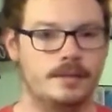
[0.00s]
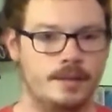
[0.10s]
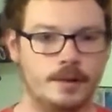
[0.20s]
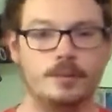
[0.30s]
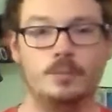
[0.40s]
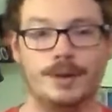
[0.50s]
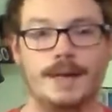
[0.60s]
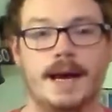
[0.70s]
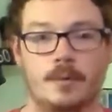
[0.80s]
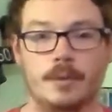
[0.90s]
they're in
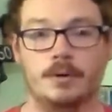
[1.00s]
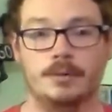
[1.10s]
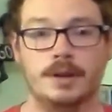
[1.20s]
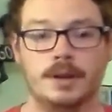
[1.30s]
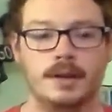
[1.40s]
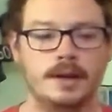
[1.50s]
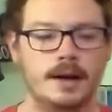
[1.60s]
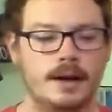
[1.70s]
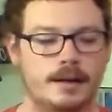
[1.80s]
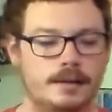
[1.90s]
win-now
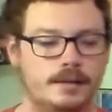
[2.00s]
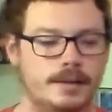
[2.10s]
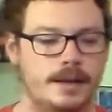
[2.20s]
mode.